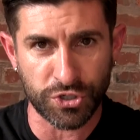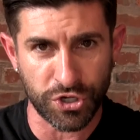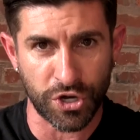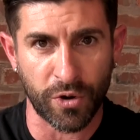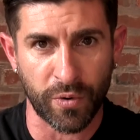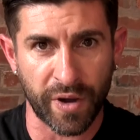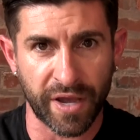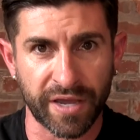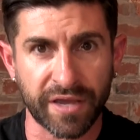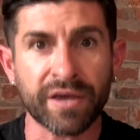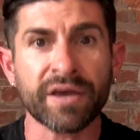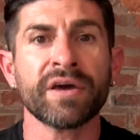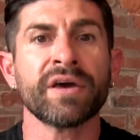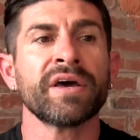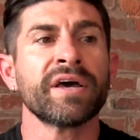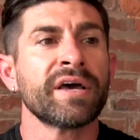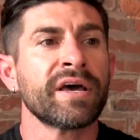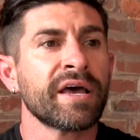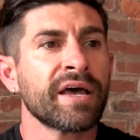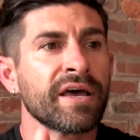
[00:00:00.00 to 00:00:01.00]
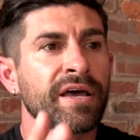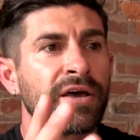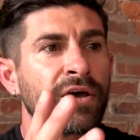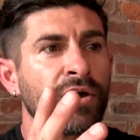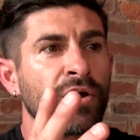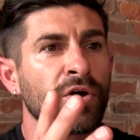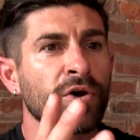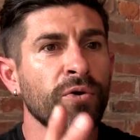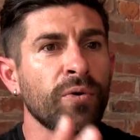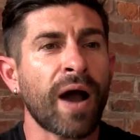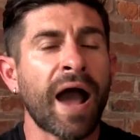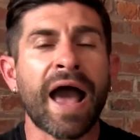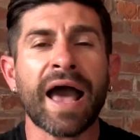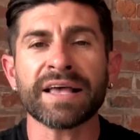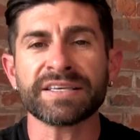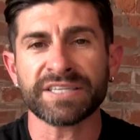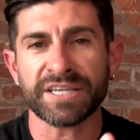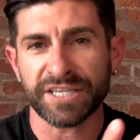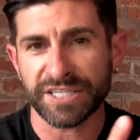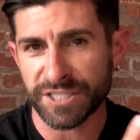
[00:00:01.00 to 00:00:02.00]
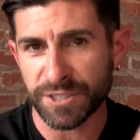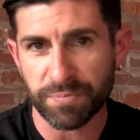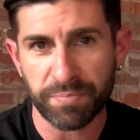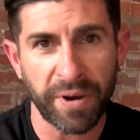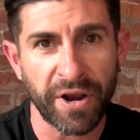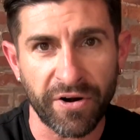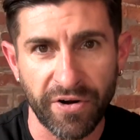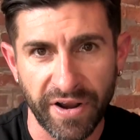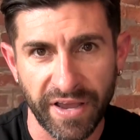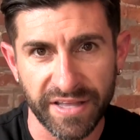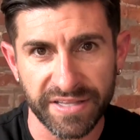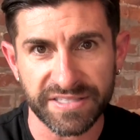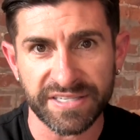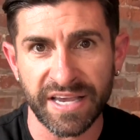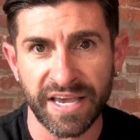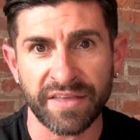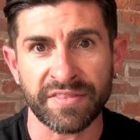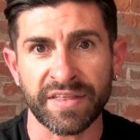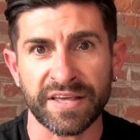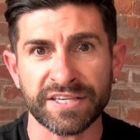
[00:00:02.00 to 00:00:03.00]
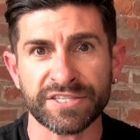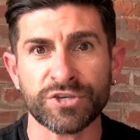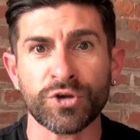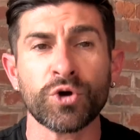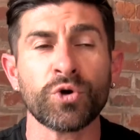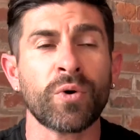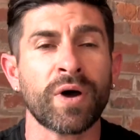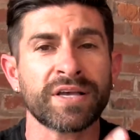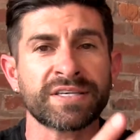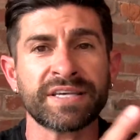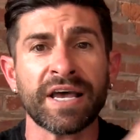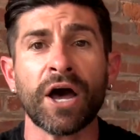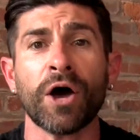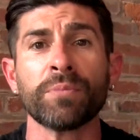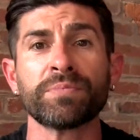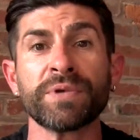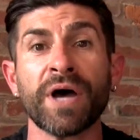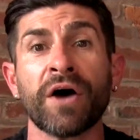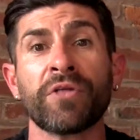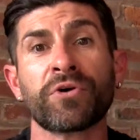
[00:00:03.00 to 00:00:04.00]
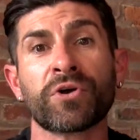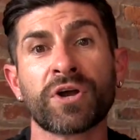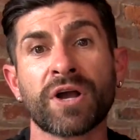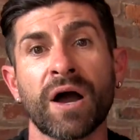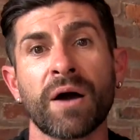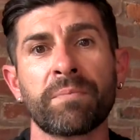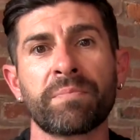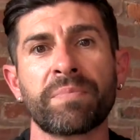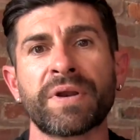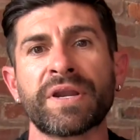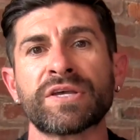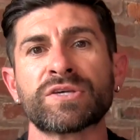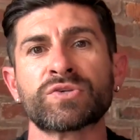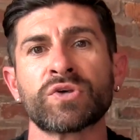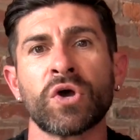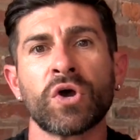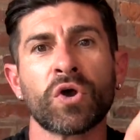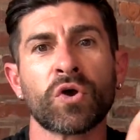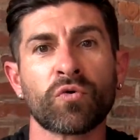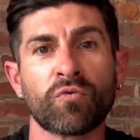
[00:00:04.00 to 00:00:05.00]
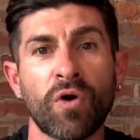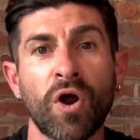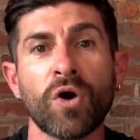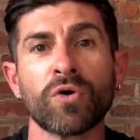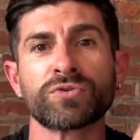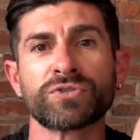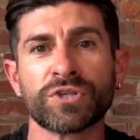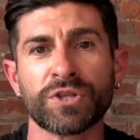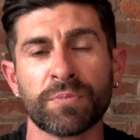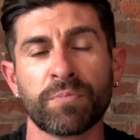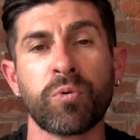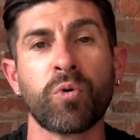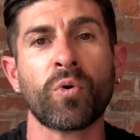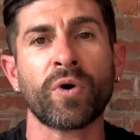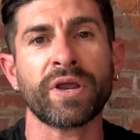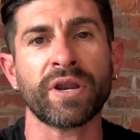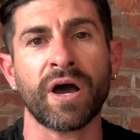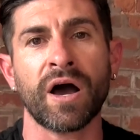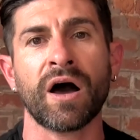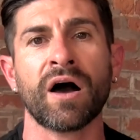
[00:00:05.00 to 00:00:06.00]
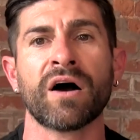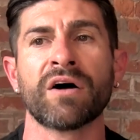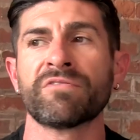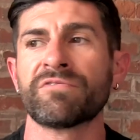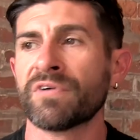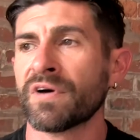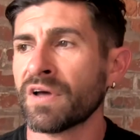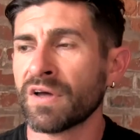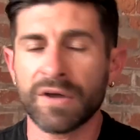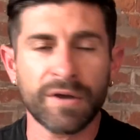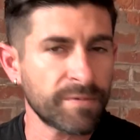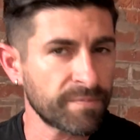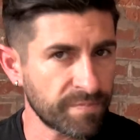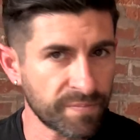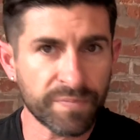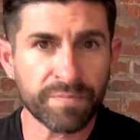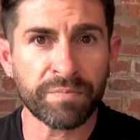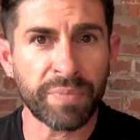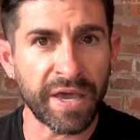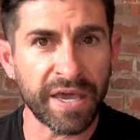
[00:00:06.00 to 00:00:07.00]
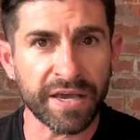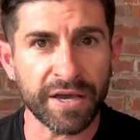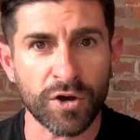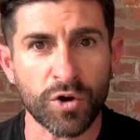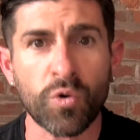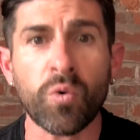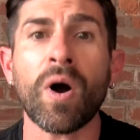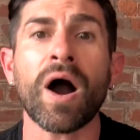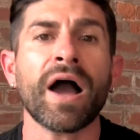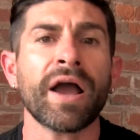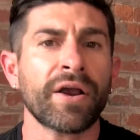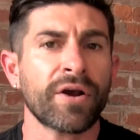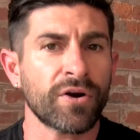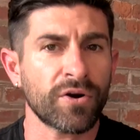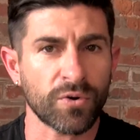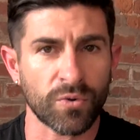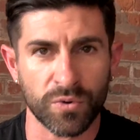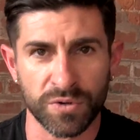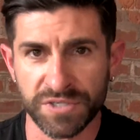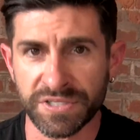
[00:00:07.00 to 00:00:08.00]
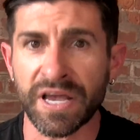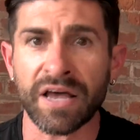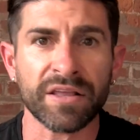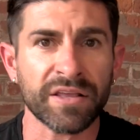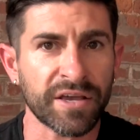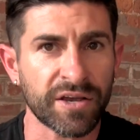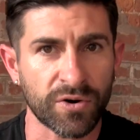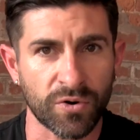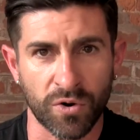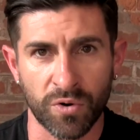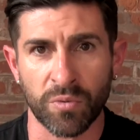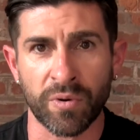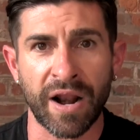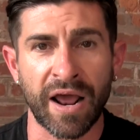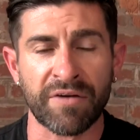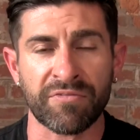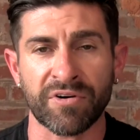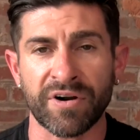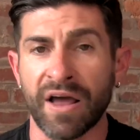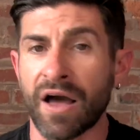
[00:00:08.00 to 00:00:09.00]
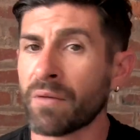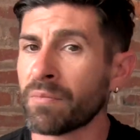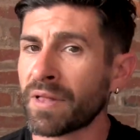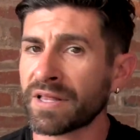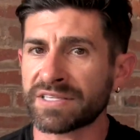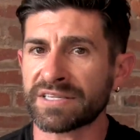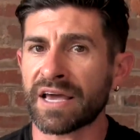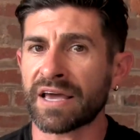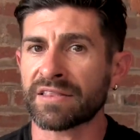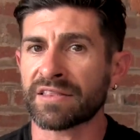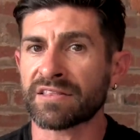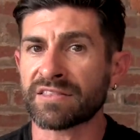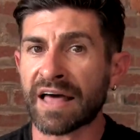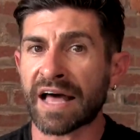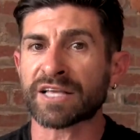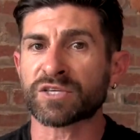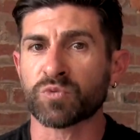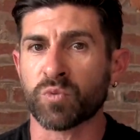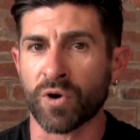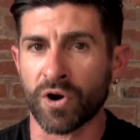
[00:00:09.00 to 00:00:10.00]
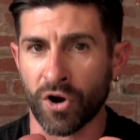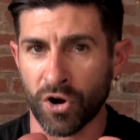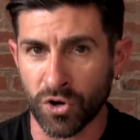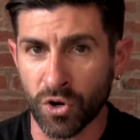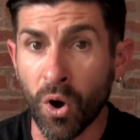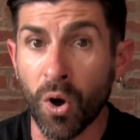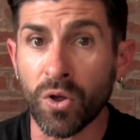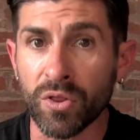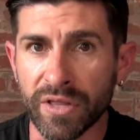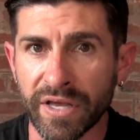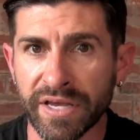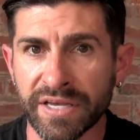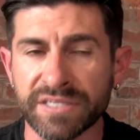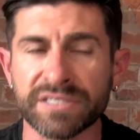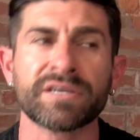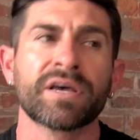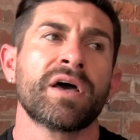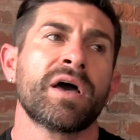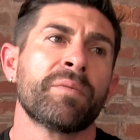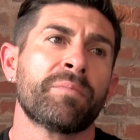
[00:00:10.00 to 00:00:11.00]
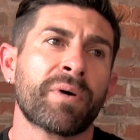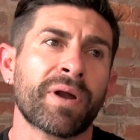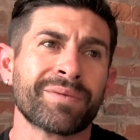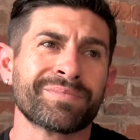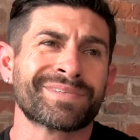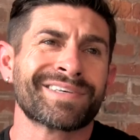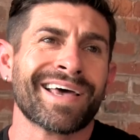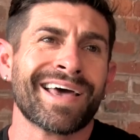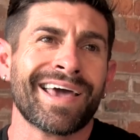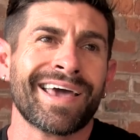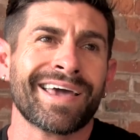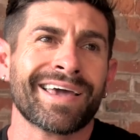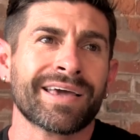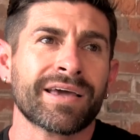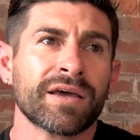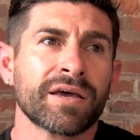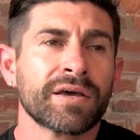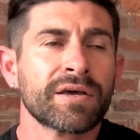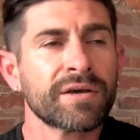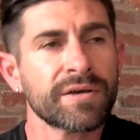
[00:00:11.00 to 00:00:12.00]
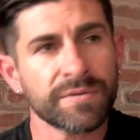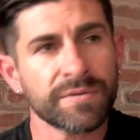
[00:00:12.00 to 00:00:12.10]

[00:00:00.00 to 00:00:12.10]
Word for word: doing who has experience in this, who has helped other companies grow to the point of being acquired or selling or whatever. Now, I'm not saying that that's what our goal is, but I'm saying,